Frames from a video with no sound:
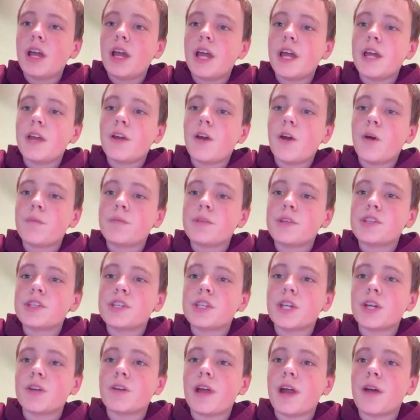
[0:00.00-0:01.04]
and hope to
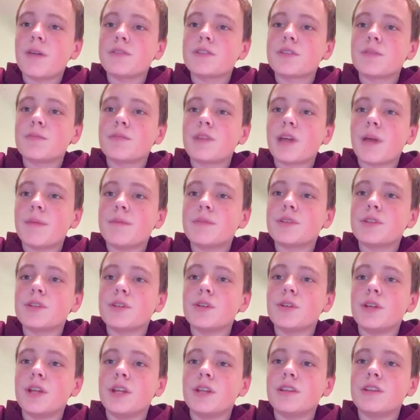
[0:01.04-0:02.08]
see you around sometime
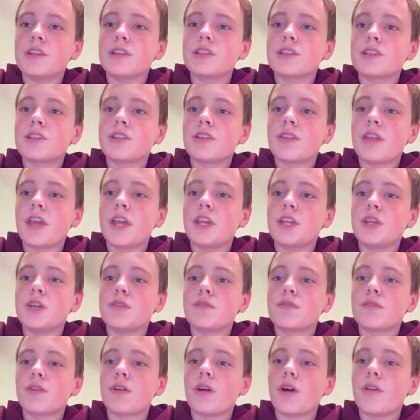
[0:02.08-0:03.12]
soon. And just thank you
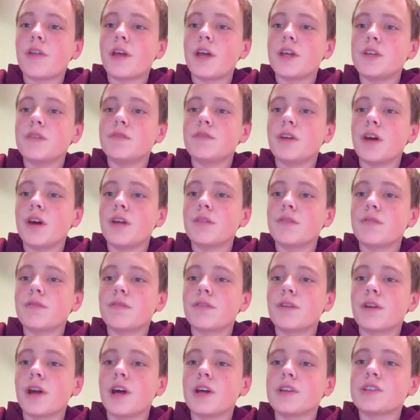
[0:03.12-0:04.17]
for all that you've done
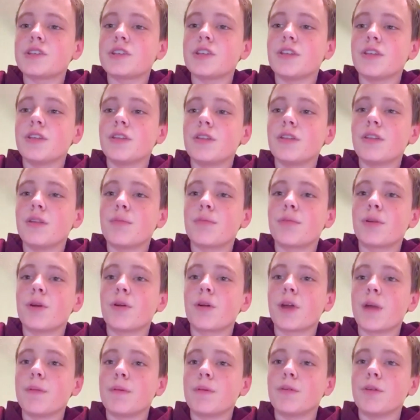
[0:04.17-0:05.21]
for us and the
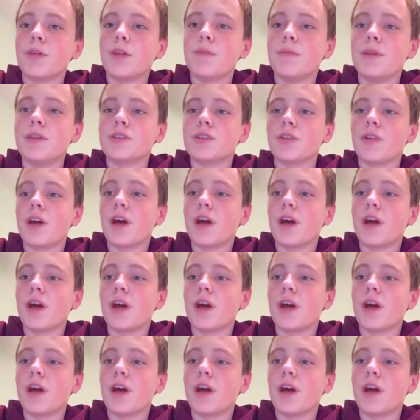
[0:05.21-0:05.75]
program. It really means a